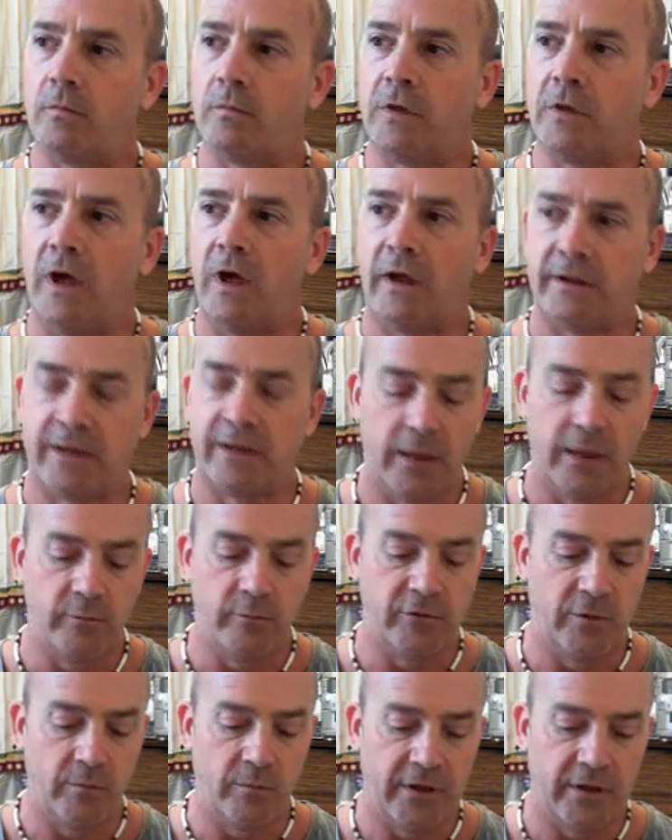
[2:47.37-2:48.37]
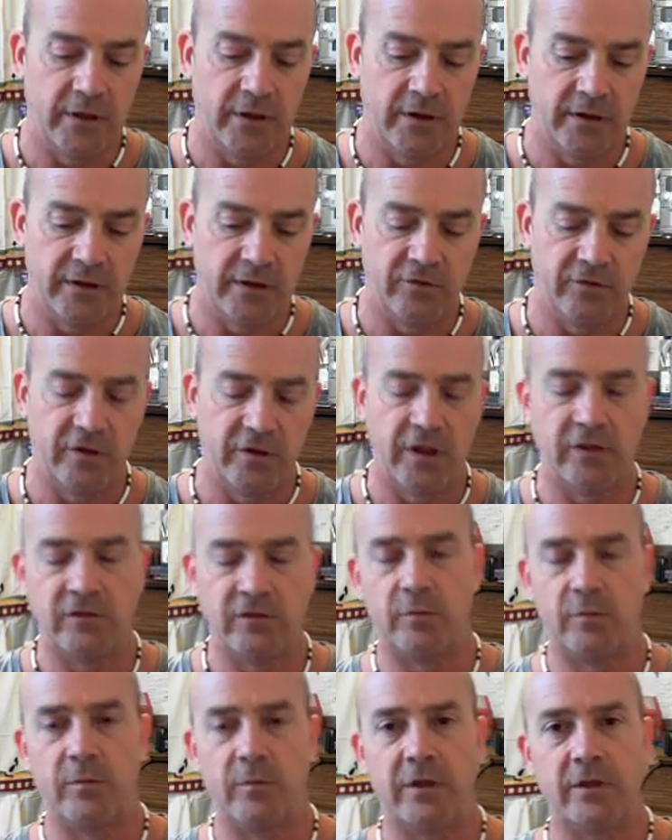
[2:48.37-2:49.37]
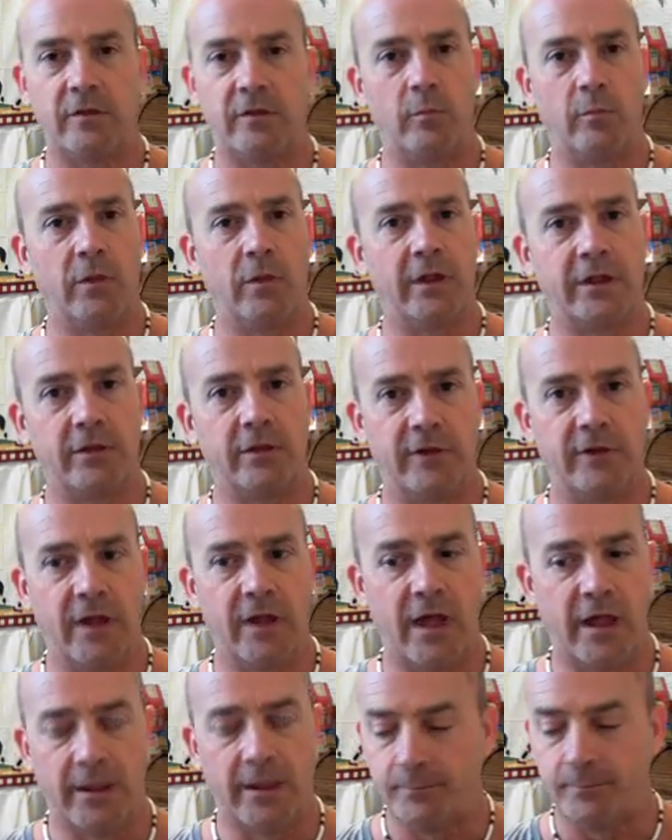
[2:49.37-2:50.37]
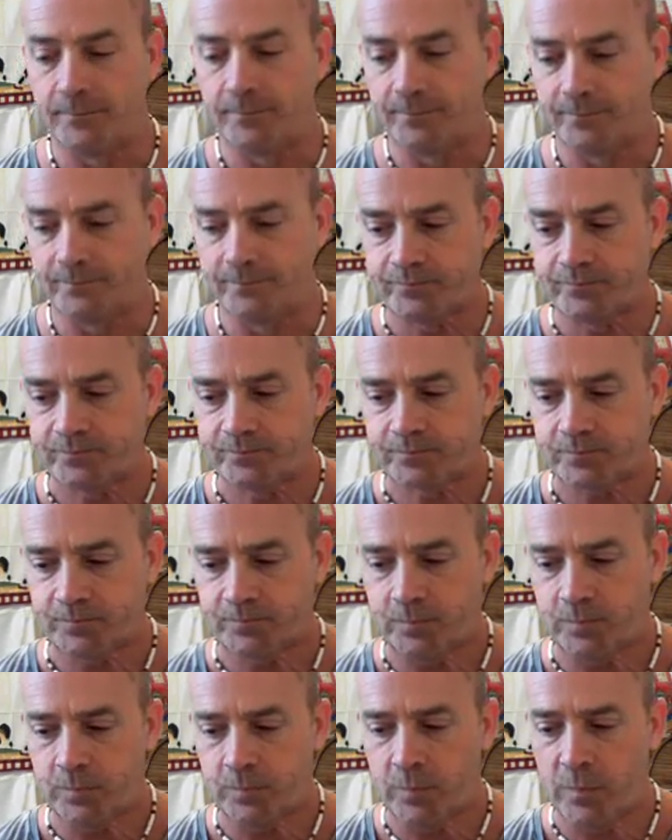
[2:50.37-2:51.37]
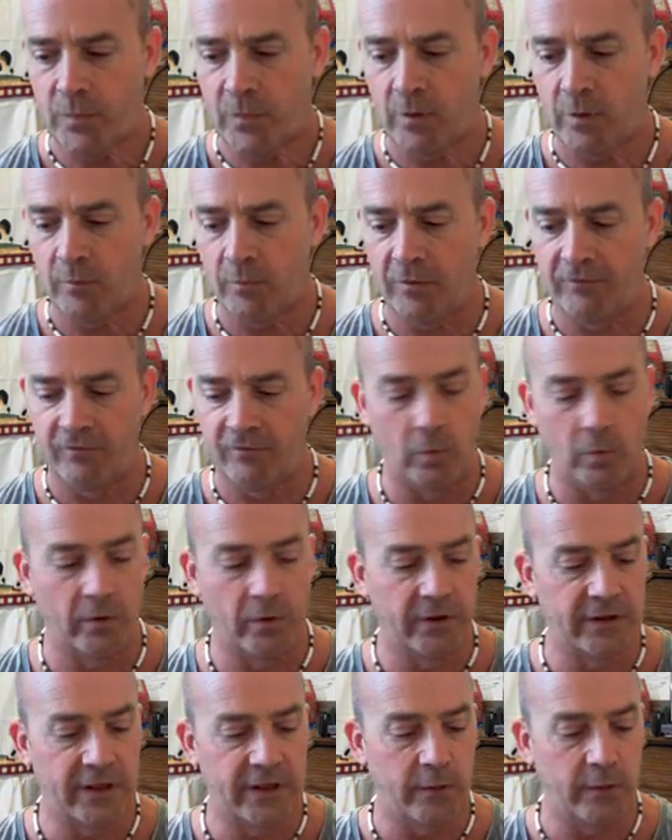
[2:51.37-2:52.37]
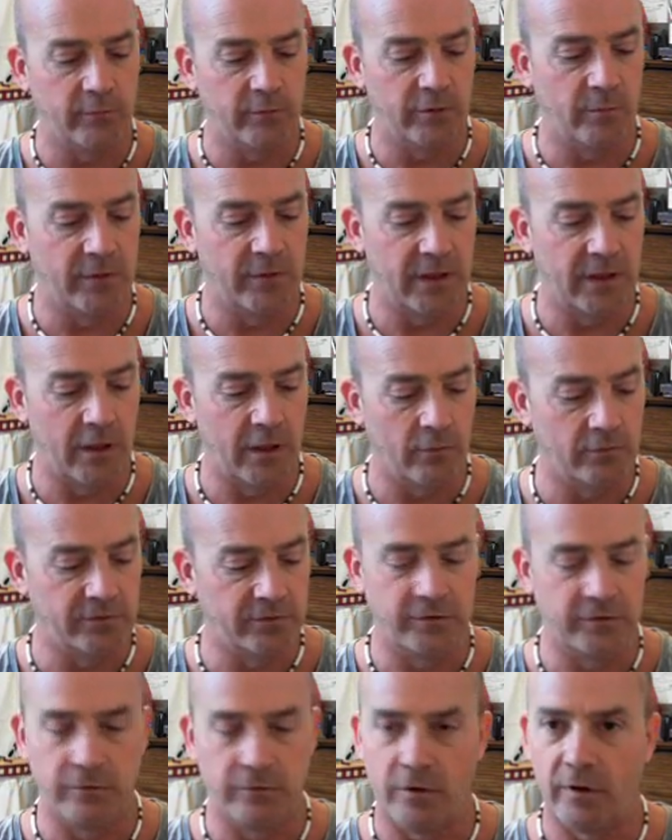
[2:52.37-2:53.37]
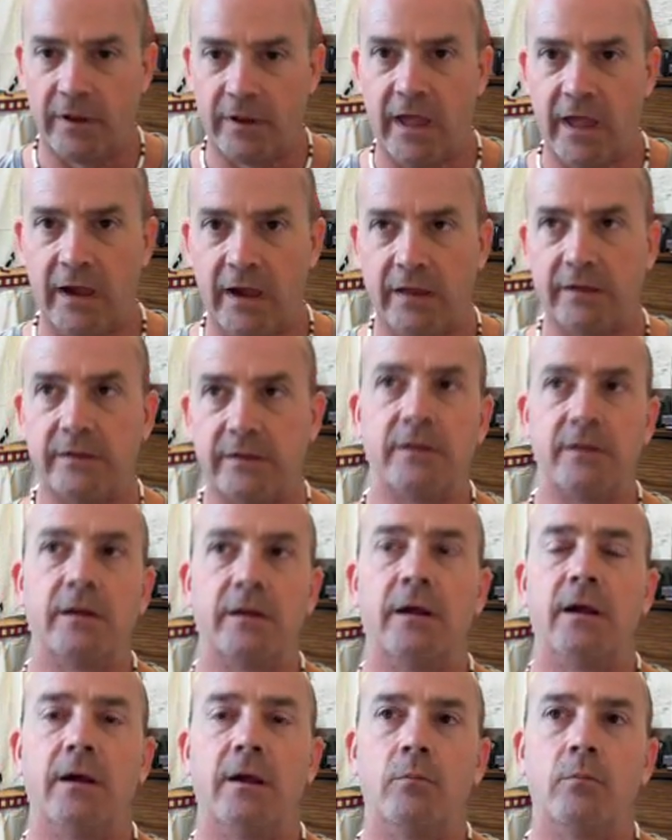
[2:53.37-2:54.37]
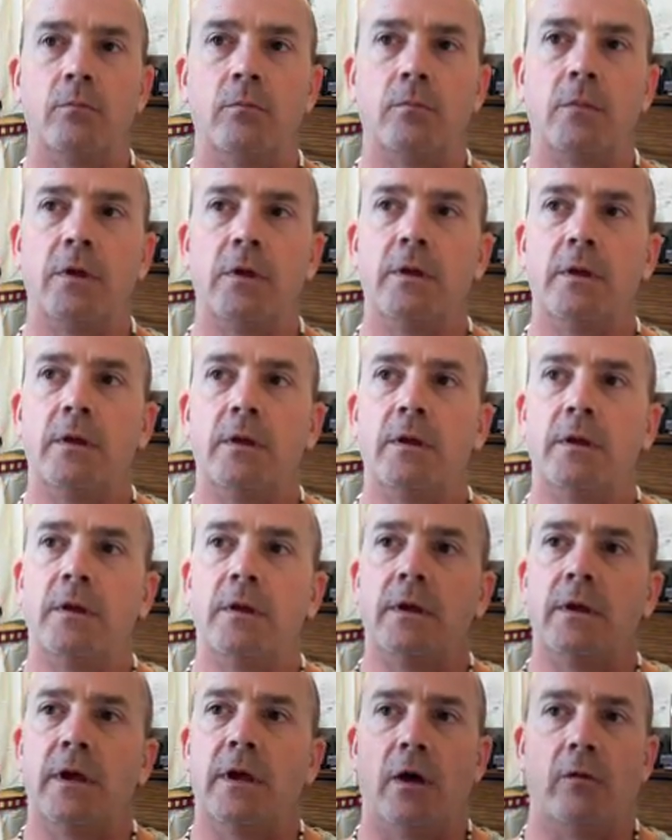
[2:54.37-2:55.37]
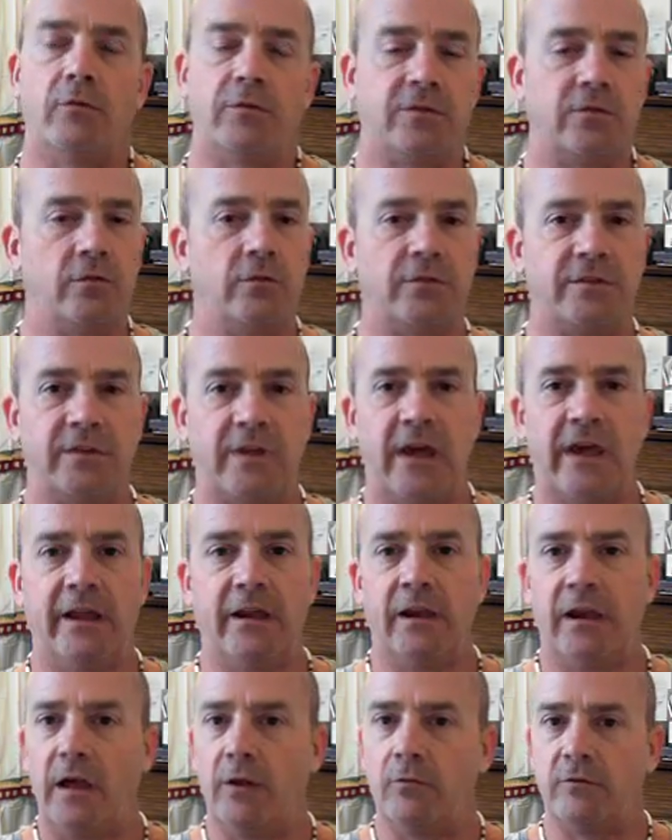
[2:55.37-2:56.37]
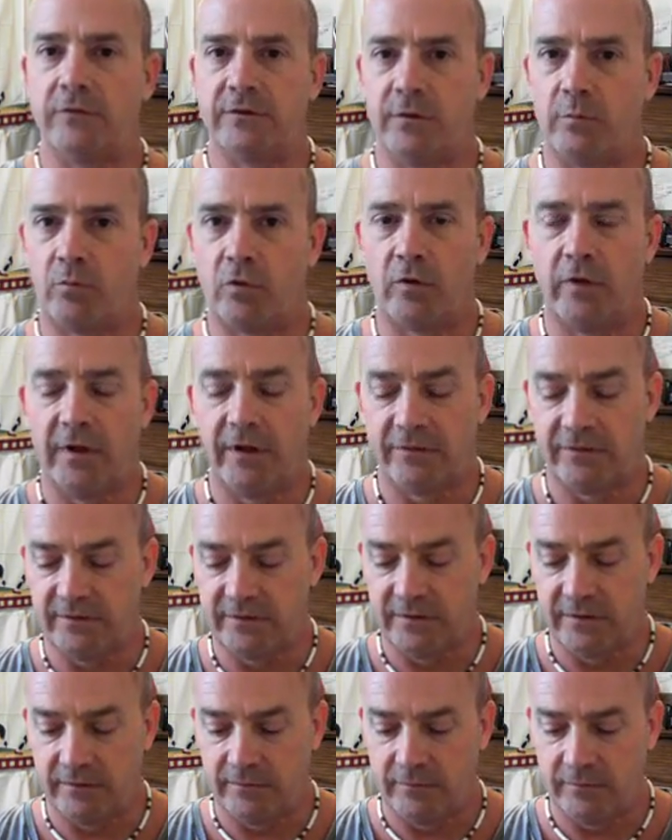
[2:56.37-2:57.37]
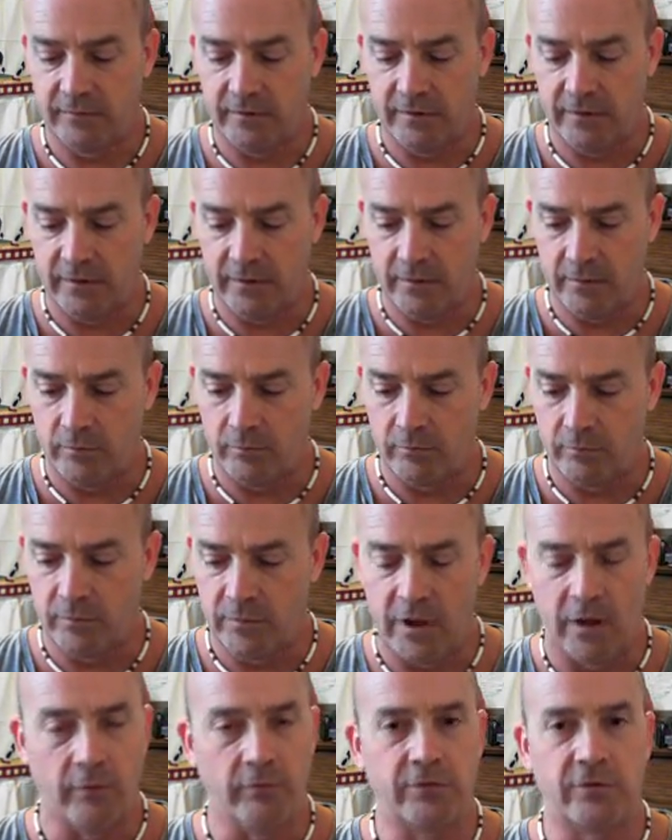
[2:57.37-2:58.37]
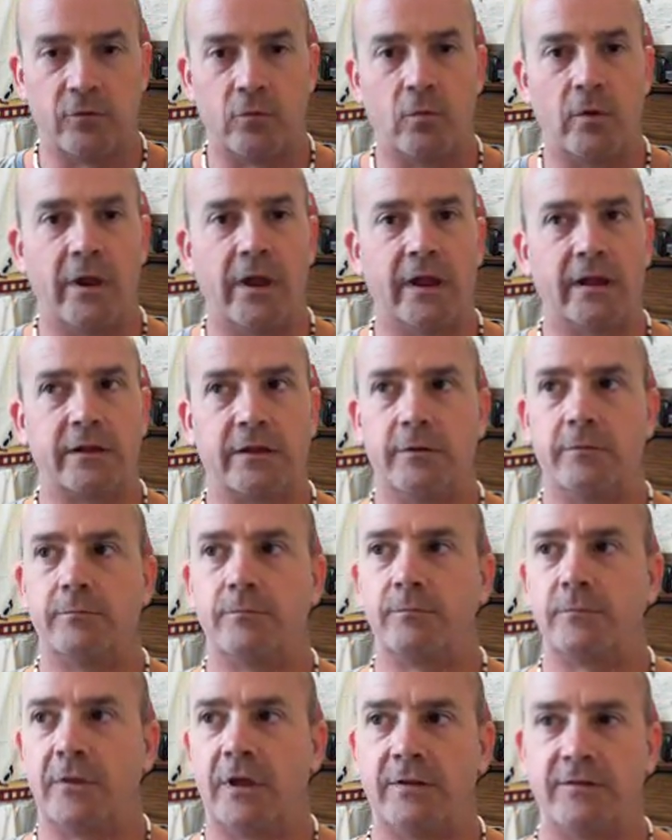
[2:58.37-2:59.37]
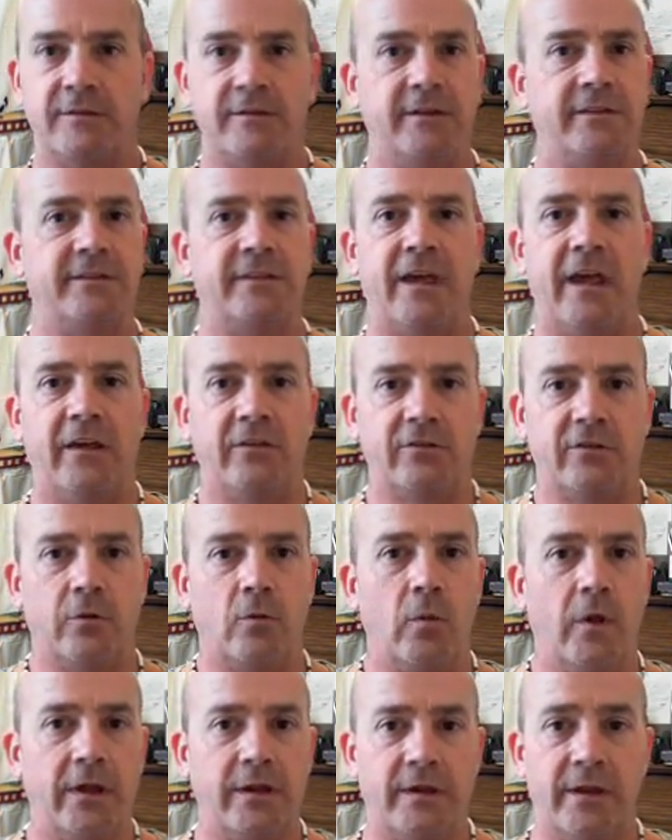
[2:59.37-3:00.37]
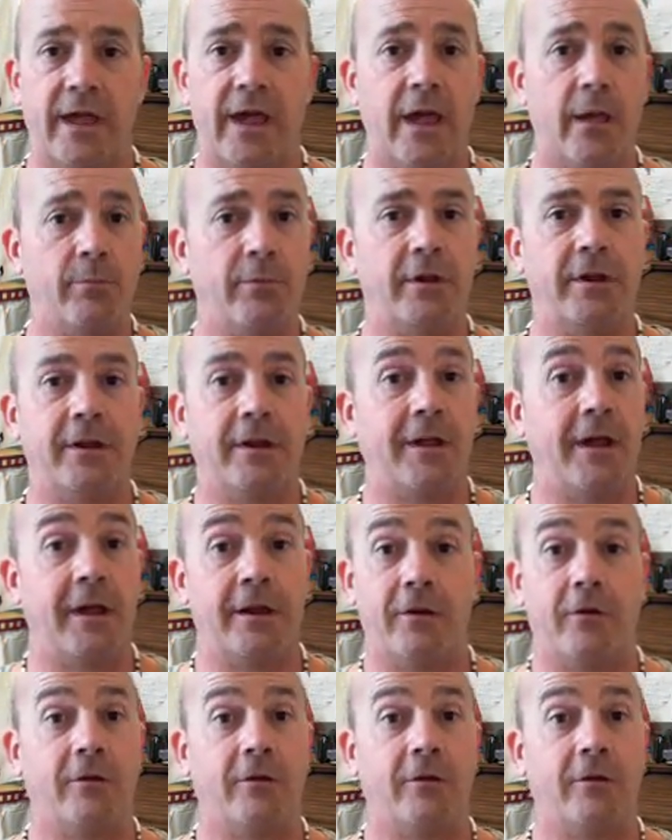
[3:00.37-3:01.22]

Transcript: God came to me and He changed me in the blink of an eye. Before He came to me, I was a drug addict. I was suicidal. I was depressed. I was a wreck. I was a disaster waiting to happen, and I'd